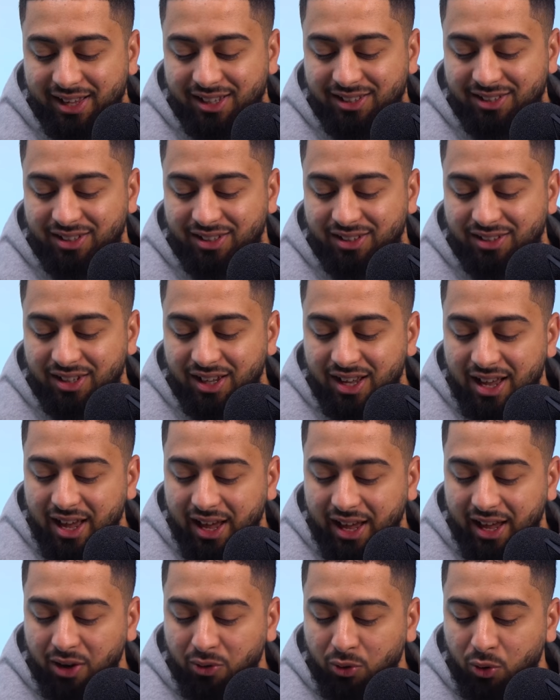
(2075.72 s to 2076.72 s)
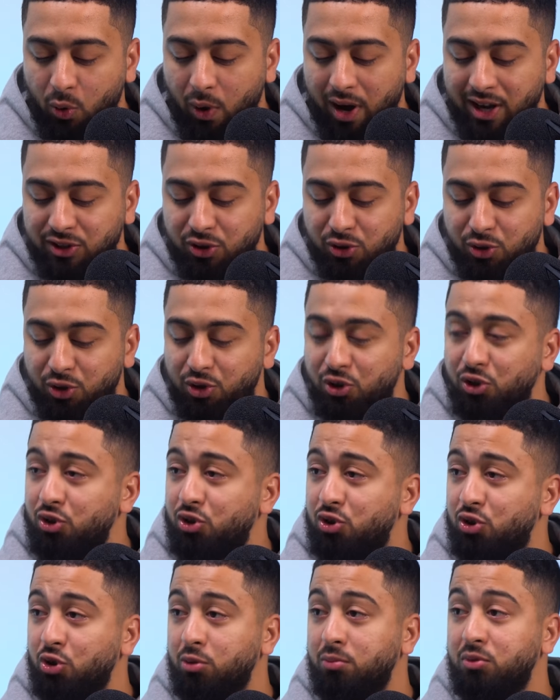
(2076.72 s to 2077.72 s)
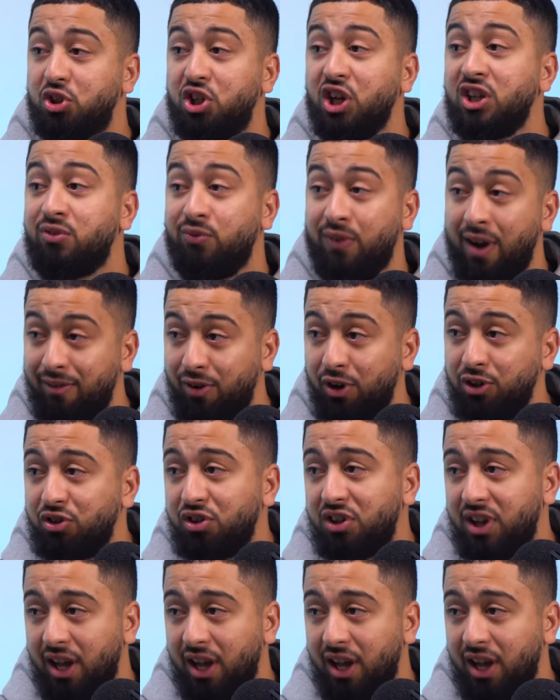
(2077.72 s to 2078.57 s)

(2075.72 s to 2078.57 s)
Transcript: is is it requires you to consume just 500